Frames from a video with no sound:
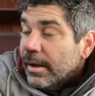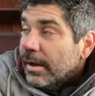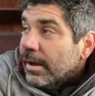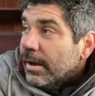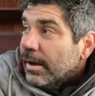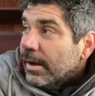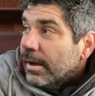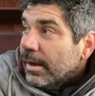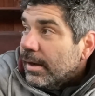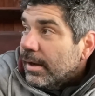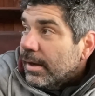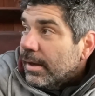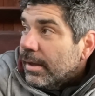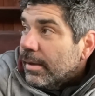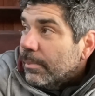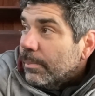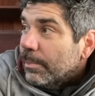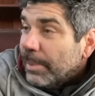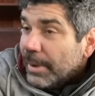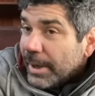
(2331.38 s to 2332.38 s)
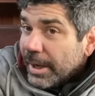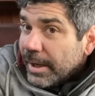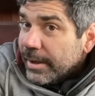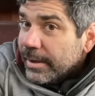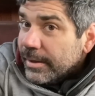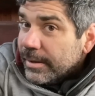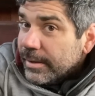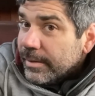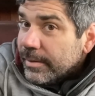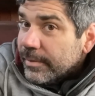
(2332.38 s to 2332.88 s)
Uh,
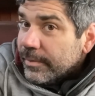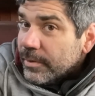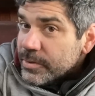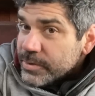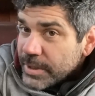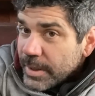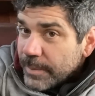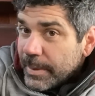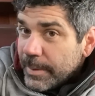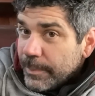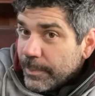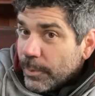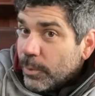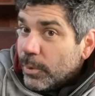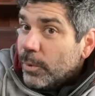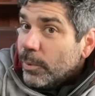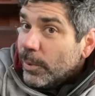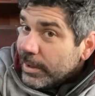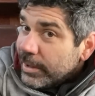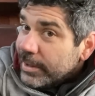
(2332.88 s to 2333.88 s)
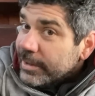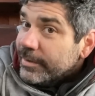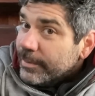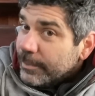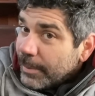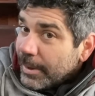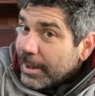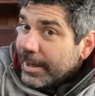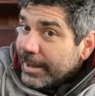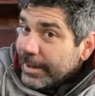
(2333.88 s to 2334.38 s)
but those same people were willing to
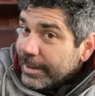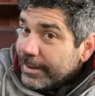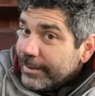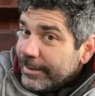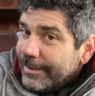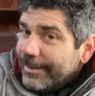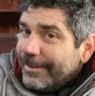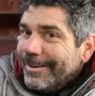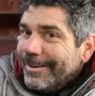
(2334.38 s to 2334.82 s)
buy it.